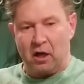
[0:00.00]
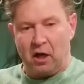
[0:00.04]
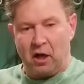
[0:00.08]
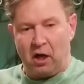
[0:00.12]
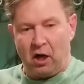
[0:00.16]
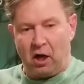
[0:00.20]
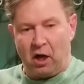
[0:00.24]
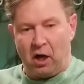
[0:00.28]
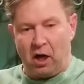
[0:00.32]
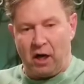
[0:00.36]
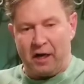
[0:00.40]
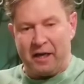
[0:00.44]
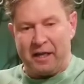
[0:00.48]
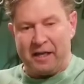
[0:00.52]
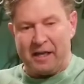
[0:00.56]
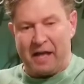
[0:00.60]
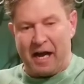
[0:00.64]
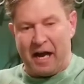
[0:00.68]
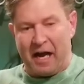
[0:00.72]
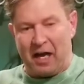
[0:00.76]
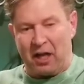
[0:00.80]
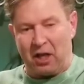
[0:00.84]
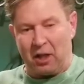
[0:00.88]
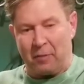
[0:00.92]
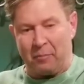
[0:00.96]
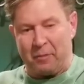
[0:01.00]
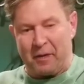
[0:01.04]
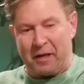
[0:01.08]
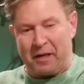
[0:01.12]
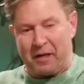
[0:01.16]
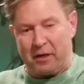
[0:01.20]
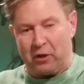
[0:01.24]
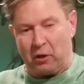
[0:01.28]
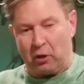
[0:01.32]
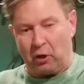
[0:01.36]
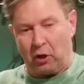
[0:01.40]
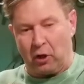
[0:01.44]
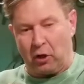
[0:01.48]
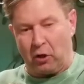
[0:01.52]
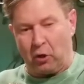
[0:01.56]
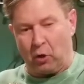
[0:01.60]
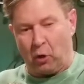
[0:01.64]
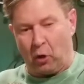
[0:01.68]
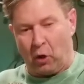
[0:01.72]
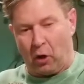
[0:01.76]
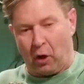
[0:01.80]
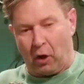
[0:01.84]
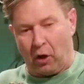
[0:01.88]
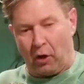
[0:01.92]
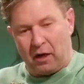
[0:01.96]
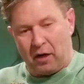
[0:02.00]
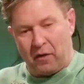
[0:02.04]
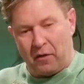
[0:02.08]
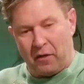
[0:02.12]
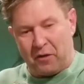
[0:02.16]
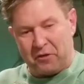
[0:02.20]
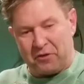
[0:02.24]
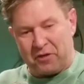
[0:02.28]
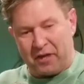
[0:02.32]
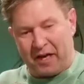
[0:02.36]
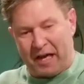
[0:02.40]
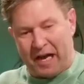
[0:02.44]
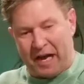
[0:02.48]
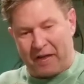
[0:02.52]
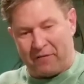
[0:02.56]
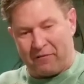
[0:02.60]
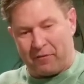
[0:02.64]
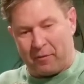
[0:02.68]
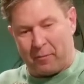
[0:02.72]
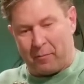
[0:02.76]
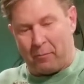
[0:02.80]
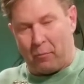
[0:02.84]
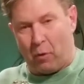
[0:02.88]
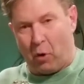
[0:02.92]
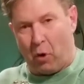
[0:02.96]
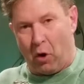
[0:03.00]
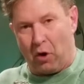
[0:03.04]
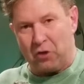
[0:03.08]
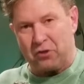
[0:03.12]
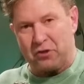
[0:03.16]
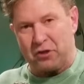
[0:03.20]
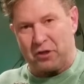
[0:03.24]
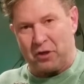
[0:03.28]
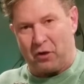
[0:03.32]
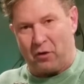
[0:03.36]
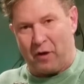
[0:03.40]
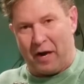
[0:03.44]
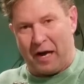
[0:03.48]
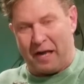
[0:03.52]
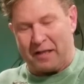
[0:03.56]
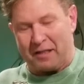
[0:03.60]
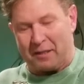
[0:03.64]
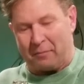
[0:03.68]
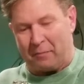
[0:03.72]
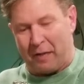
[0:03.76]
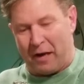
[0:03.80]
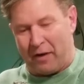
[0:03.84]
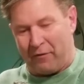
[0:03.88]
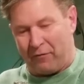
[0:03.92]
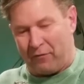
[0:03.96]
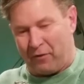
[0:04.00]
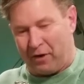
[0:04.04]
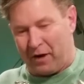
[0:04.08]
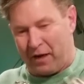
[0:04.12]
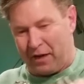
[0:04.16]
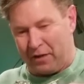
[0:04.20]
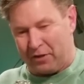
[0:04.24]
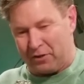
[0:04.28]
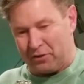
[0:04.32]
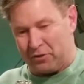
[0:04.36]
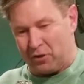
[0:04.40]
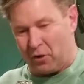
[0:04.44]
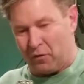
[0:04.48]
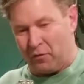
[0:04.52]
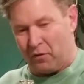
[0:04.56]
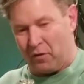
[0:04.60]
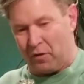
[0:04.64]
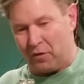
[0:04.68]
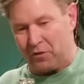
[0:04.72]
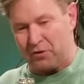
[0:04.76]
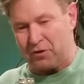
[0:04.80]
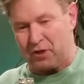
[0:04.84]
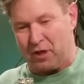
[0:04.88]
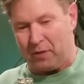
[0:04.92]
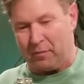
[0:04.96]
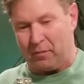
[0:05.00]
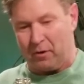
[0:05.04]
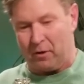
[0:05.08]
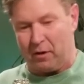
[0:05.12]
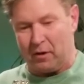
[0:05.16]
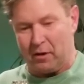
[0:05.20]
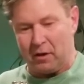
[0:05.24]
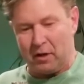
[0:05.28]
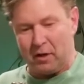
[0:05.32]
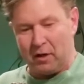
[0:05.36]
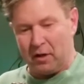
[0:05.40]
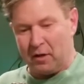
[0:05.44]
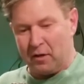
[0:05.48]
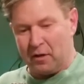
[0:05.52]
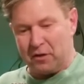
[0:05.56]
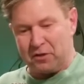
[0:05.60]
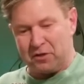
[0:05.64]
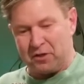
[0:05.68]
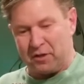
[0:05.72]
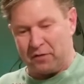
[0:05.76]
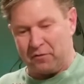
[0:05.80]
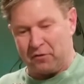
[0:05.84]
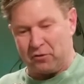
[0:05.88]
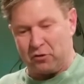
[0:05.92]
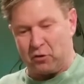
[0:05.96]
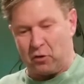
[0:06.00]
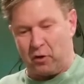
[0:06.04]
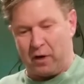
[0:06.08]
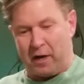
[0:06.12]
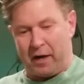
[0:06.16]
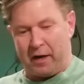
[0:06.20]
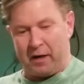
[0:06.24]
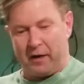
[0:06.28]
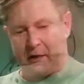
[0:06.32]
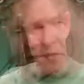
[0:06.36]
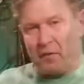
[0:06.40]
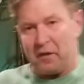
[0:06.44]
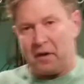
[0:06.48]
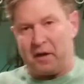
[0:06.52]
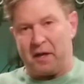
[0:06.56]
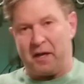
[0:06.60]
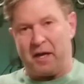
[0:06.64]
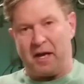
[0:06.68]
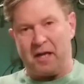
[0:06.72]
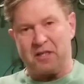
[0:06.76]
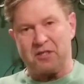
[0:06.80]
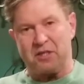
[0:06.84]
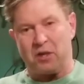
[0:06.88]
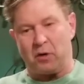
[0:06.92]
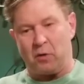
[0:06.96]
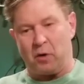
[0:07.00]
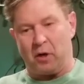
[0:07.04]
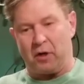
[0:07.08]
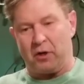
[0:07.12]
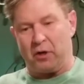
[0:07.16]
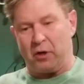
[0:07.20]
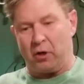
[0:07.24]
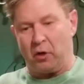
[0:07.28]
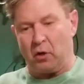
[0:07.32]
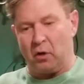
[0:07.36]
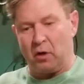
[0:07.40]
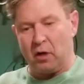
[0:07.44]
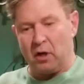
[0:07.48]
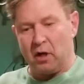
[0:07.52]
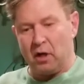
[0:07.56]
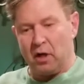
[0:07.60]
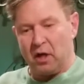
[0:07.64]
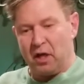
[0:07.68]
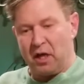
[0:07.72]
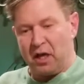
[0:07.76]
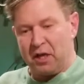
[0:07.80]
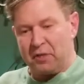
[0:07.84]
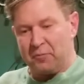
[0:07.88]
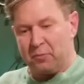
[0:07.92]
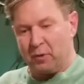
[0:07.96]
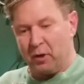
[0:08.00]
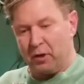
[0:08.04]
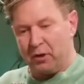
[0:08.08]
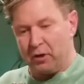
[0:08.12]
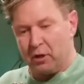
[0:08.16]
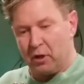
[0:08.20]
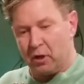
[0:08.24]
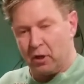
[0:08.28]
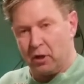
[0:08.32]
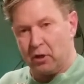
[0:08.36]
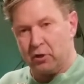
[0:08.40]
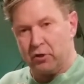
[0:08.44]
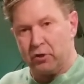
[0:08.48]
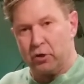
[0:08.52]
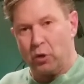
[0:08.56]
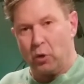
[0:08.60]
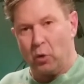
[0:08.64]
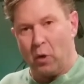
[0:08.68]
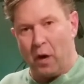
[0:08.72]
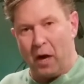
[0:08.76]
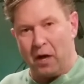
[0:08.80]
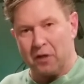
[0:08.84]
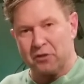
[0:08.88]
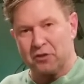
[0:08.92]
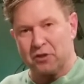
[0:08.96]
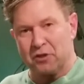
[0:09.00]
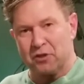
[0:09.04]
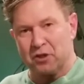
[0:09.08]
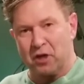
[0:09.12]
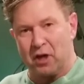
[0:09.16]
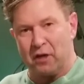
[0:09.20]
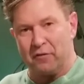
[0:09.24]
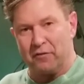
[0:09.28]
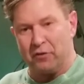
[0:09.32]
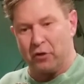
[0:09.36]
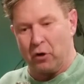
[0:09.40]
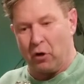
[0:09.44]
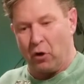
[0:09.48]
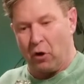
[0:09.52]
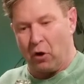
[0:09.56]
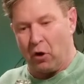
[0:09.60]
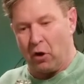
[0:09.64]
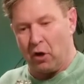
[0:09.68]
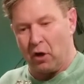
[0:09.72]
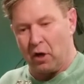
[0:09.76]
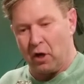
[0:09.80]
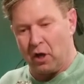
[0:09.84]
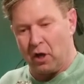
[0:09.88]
honey jalapeno liqueur. This I got from Boris and Urata, my friends, over the summer. This stuff is great. The next thing you want to do is put 2 ounces of your